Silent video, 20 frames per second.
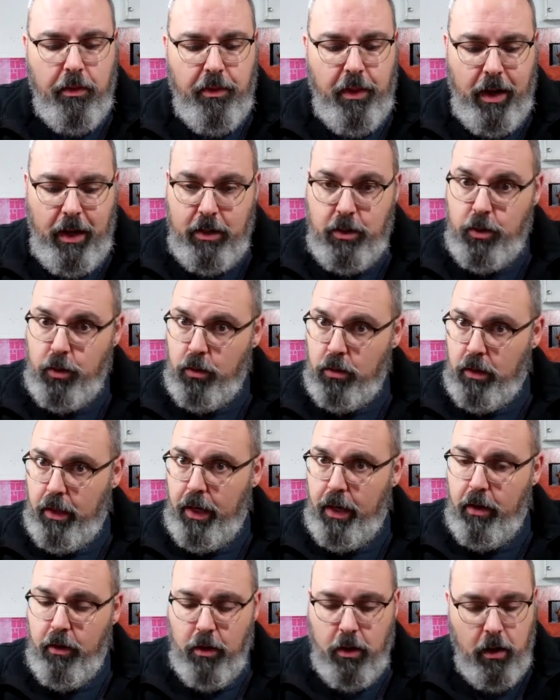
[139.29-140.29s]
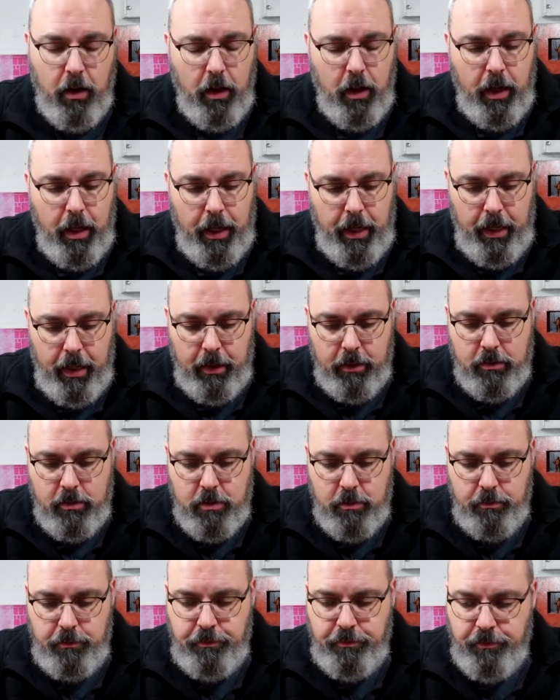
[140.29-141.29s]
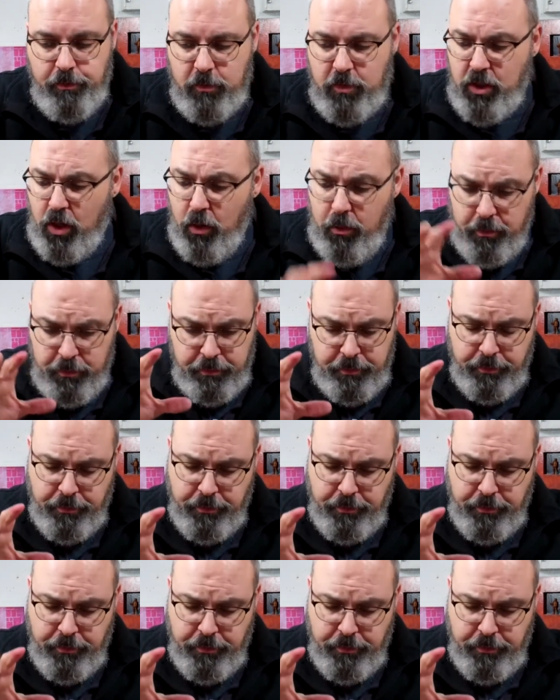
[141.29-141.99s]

that I do later. So